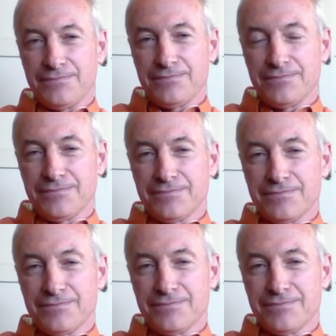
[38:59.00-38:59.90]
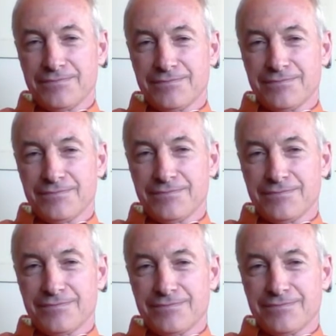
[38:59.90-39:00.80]

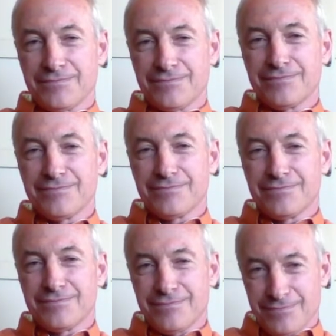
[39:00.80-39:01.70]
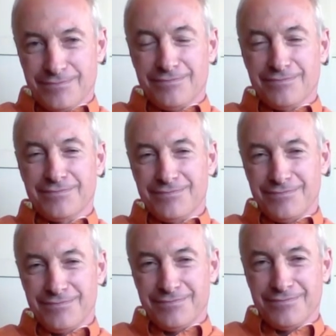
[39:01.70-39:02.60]

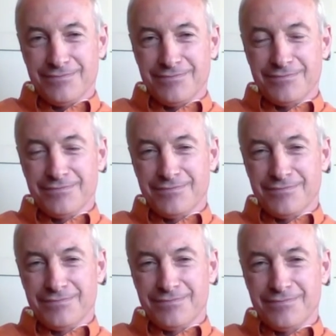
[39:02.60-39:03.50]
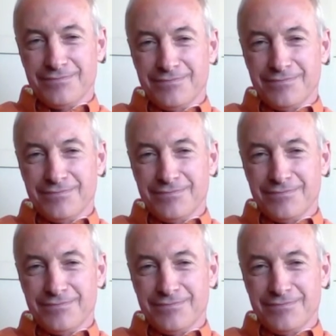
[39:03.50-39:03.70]
The person shown says nothing.